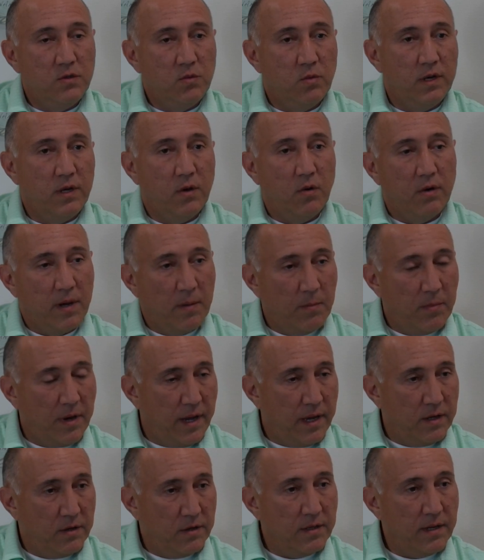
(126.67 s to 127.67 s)
you want to go in and
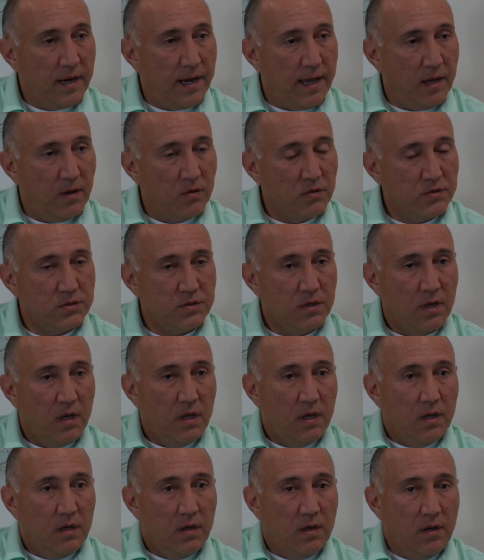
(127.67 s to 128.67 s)
buy another house,
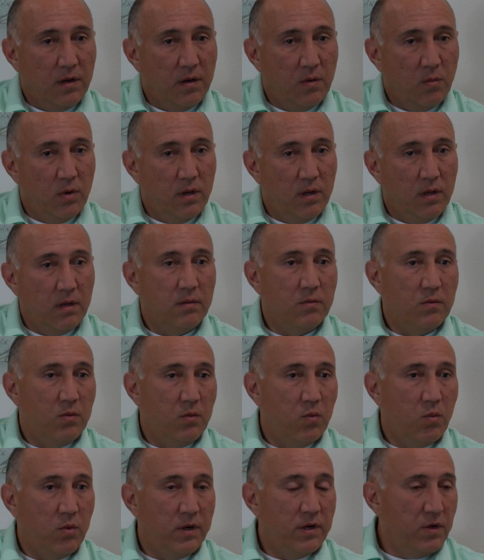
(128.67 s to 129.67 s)
well,
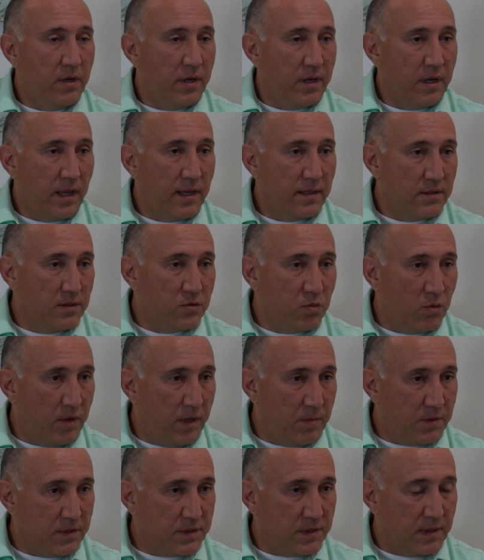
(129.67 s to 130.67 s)
where are you going to get the
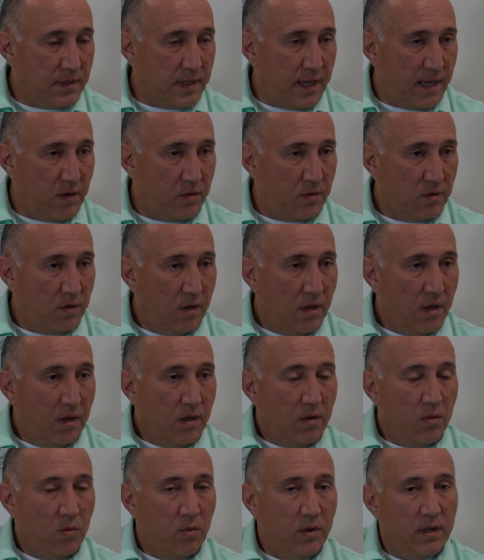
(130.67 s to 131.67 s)
20% down?
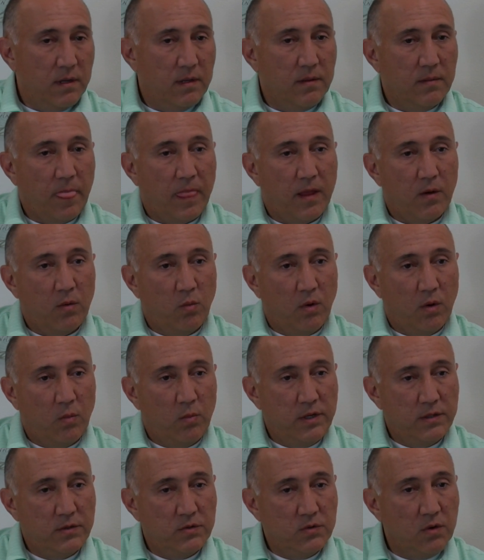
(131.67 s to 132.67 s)
Well, what
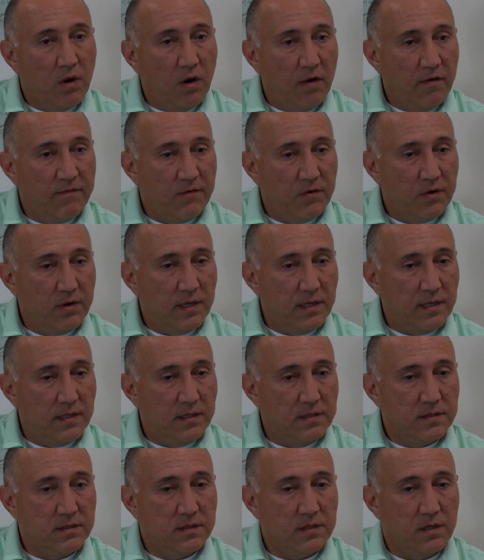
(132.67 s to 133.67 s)
we do offer
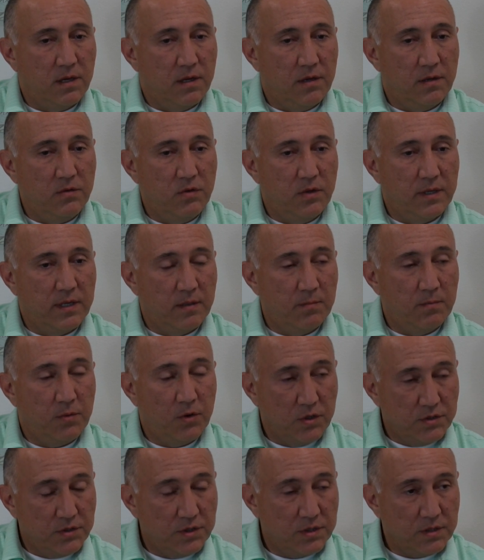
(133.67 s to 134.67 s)
is you can
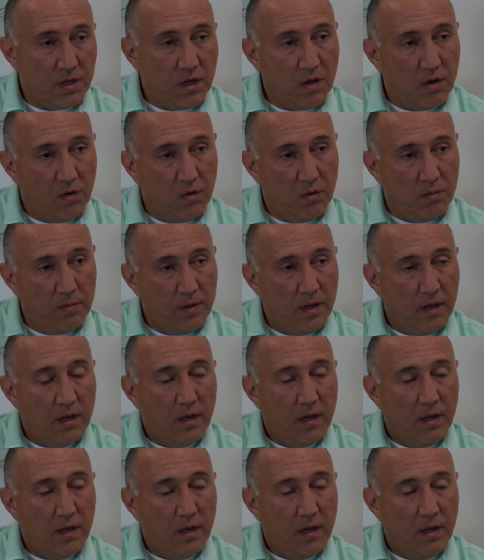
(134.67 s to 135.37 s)
purchase a home